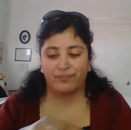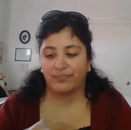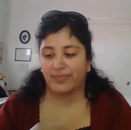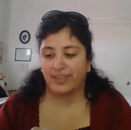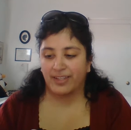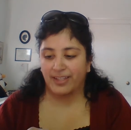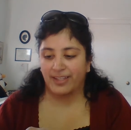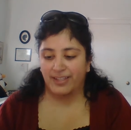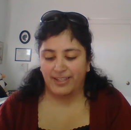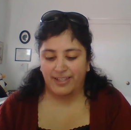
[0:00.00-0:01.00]

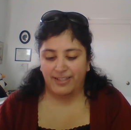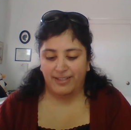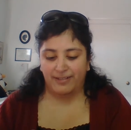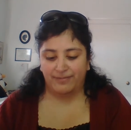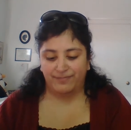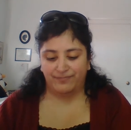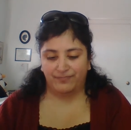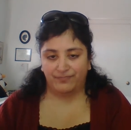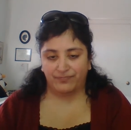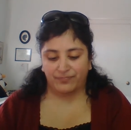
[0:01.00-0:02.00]

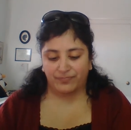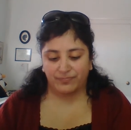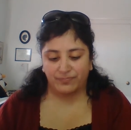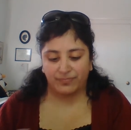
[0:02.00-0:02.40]
[no speech]